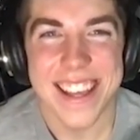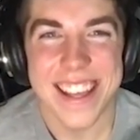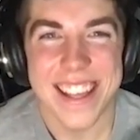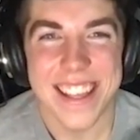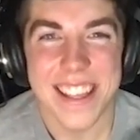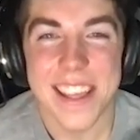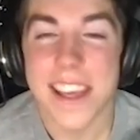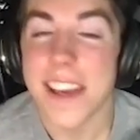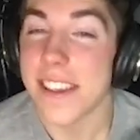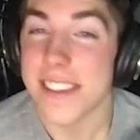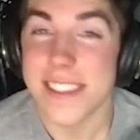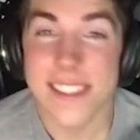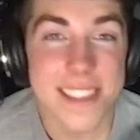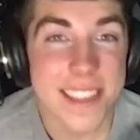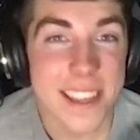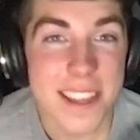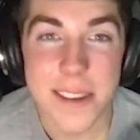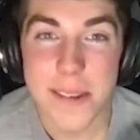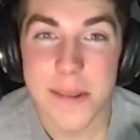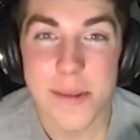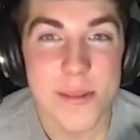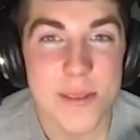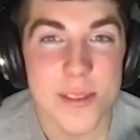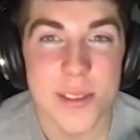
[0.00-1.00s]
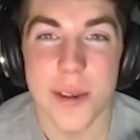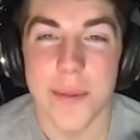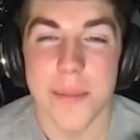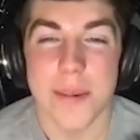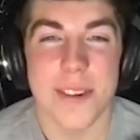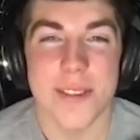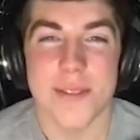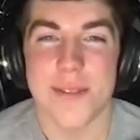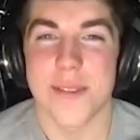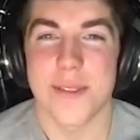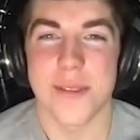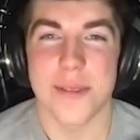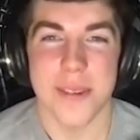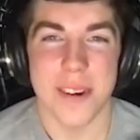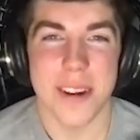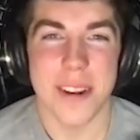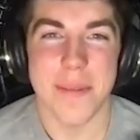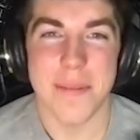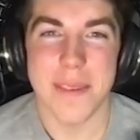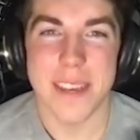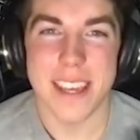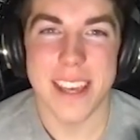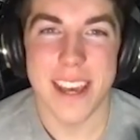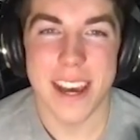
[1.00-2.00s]
Yes, thank you so much for
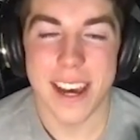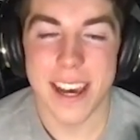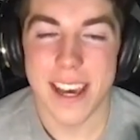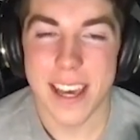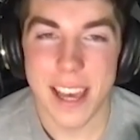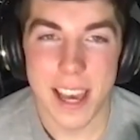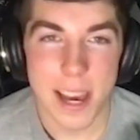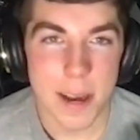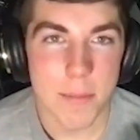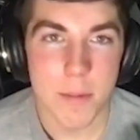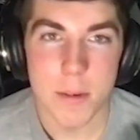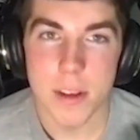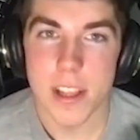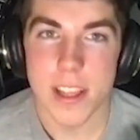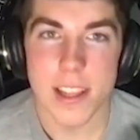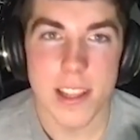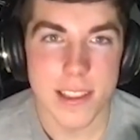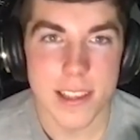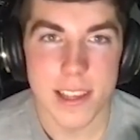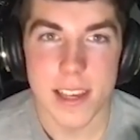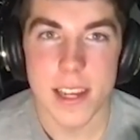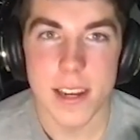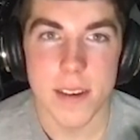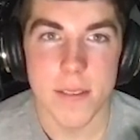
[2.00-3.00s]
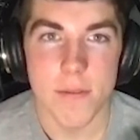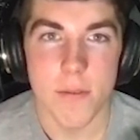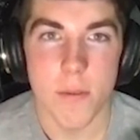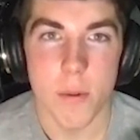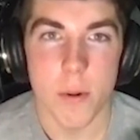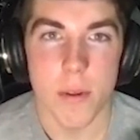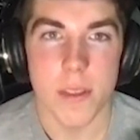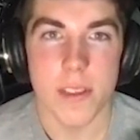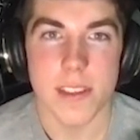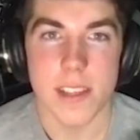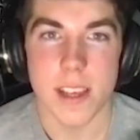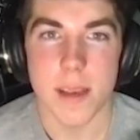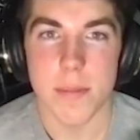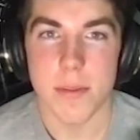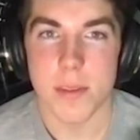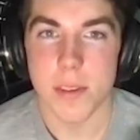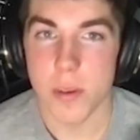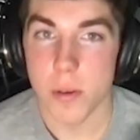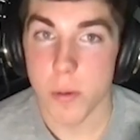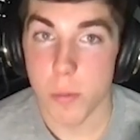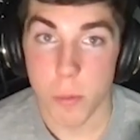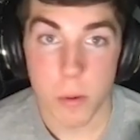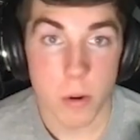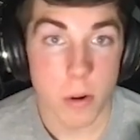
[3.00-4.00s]
joining me. I'm really excited for this
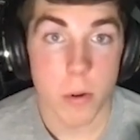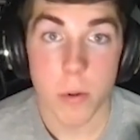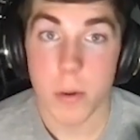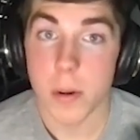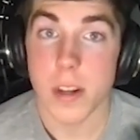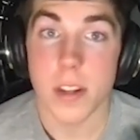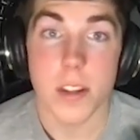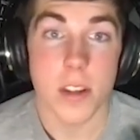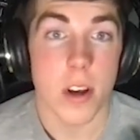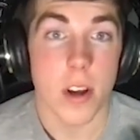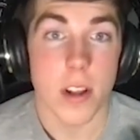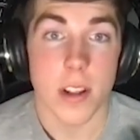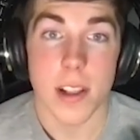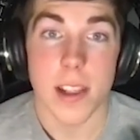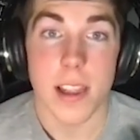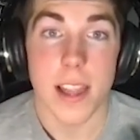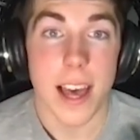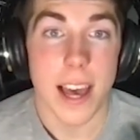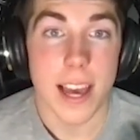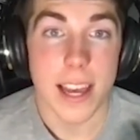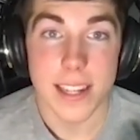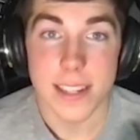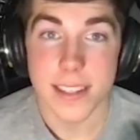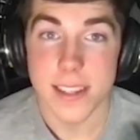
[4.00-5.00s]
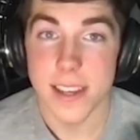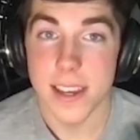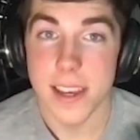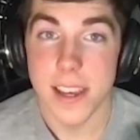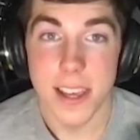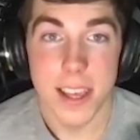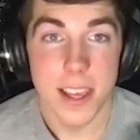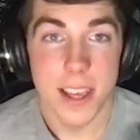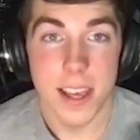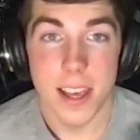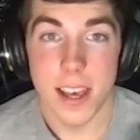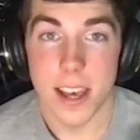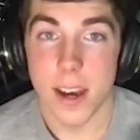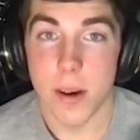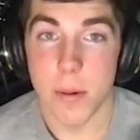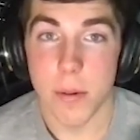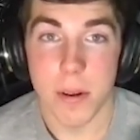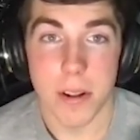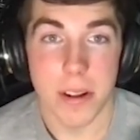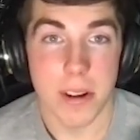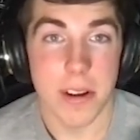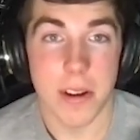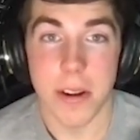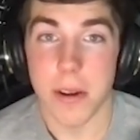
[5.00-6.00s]
episode. We're going to talk a lot. We're
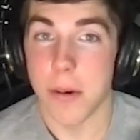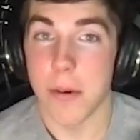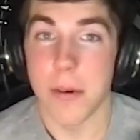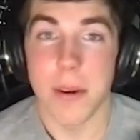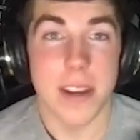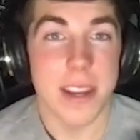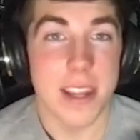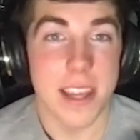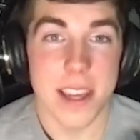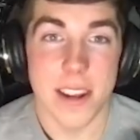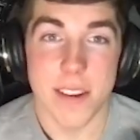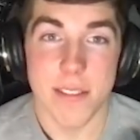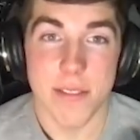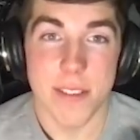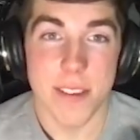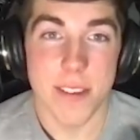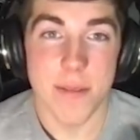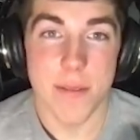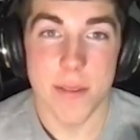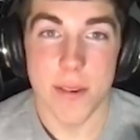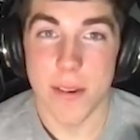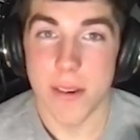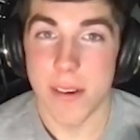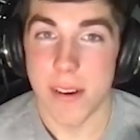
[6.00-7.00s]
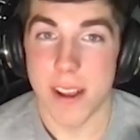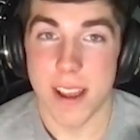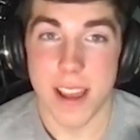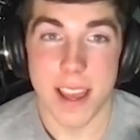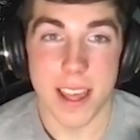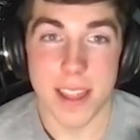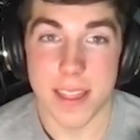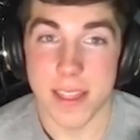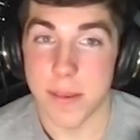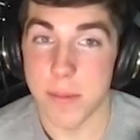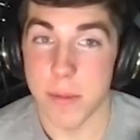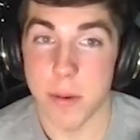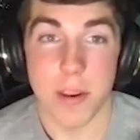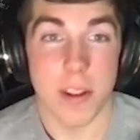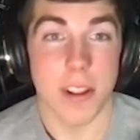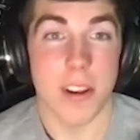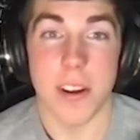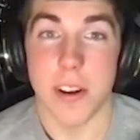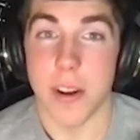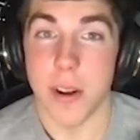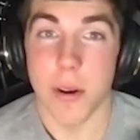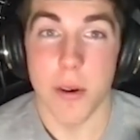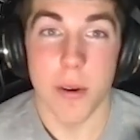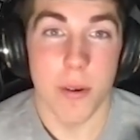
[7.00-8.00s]
going to go Indiana Fever, and then we're going
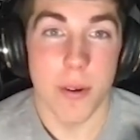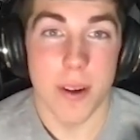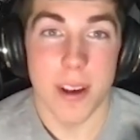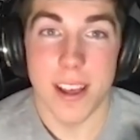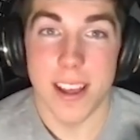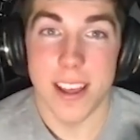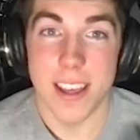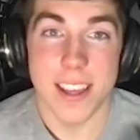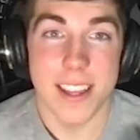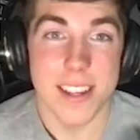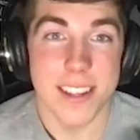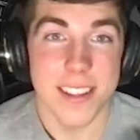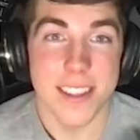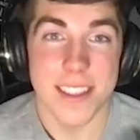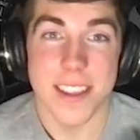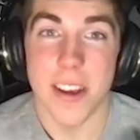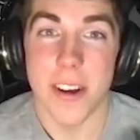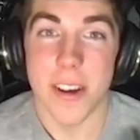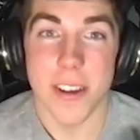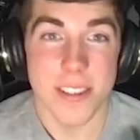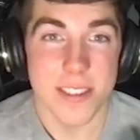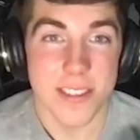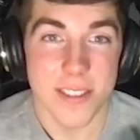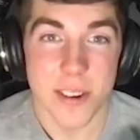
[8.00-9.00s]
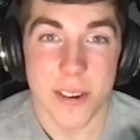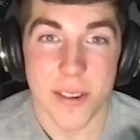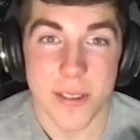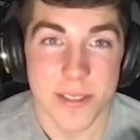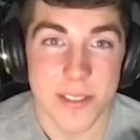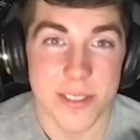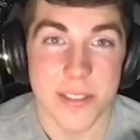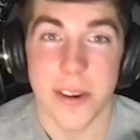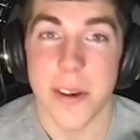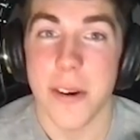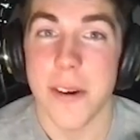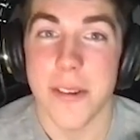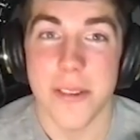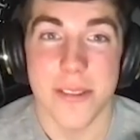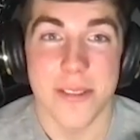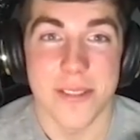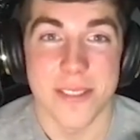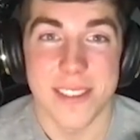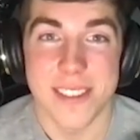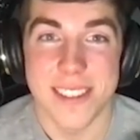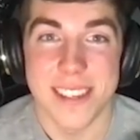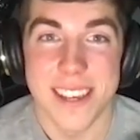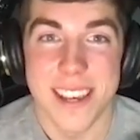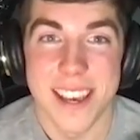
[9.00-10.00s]
to go into the All-Star
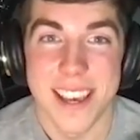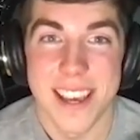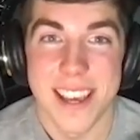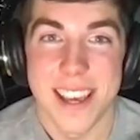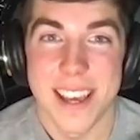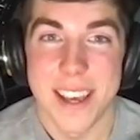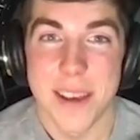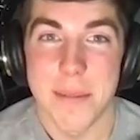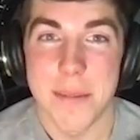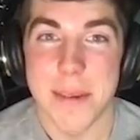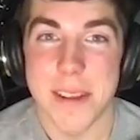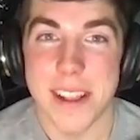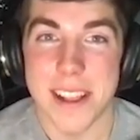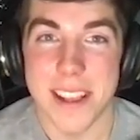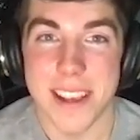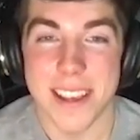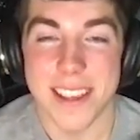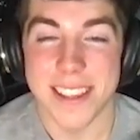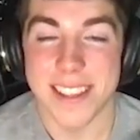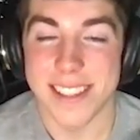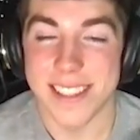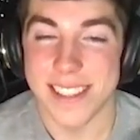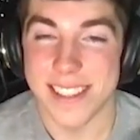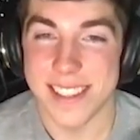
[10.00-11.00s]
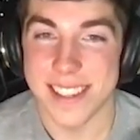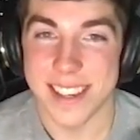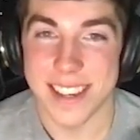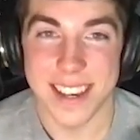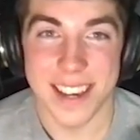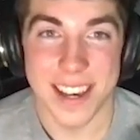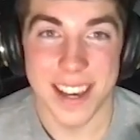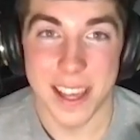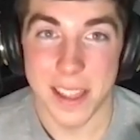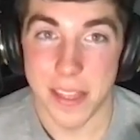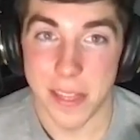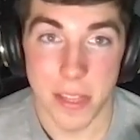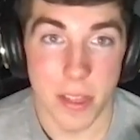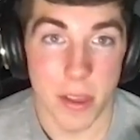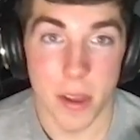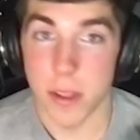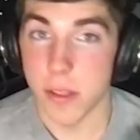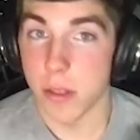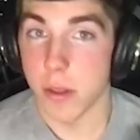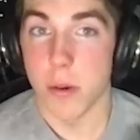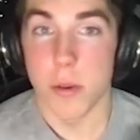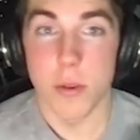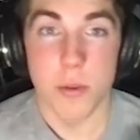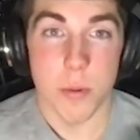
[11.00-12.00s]
starters because
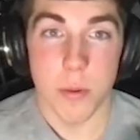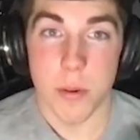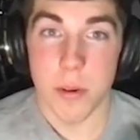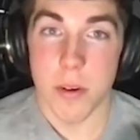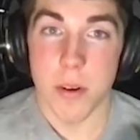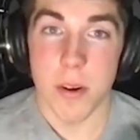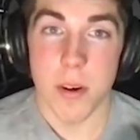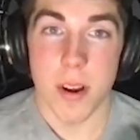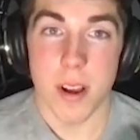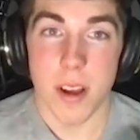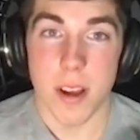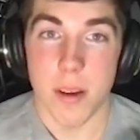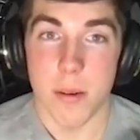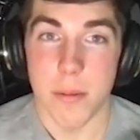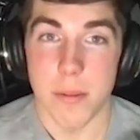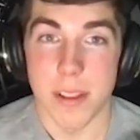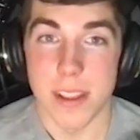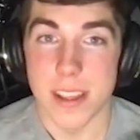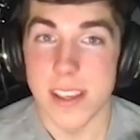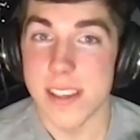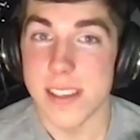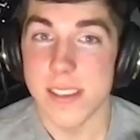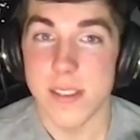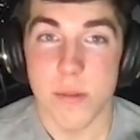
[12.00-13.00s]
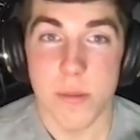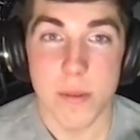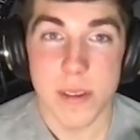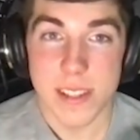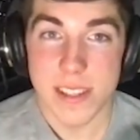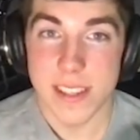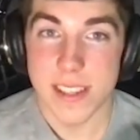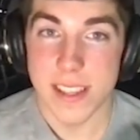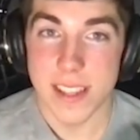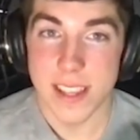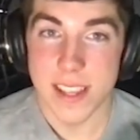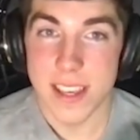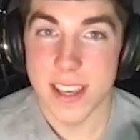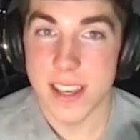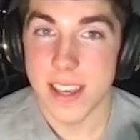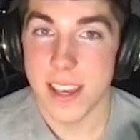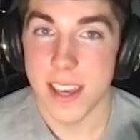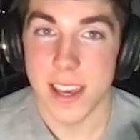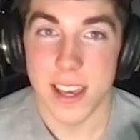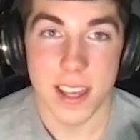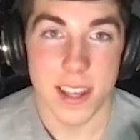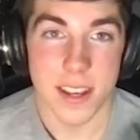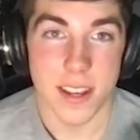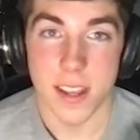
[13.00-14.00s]
those were released recently,
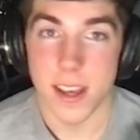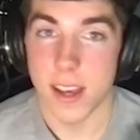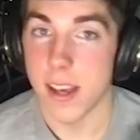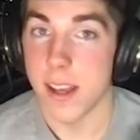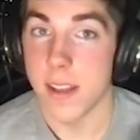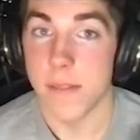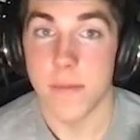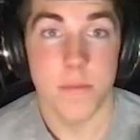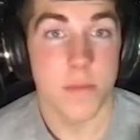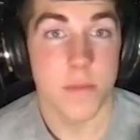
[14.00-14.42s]
and a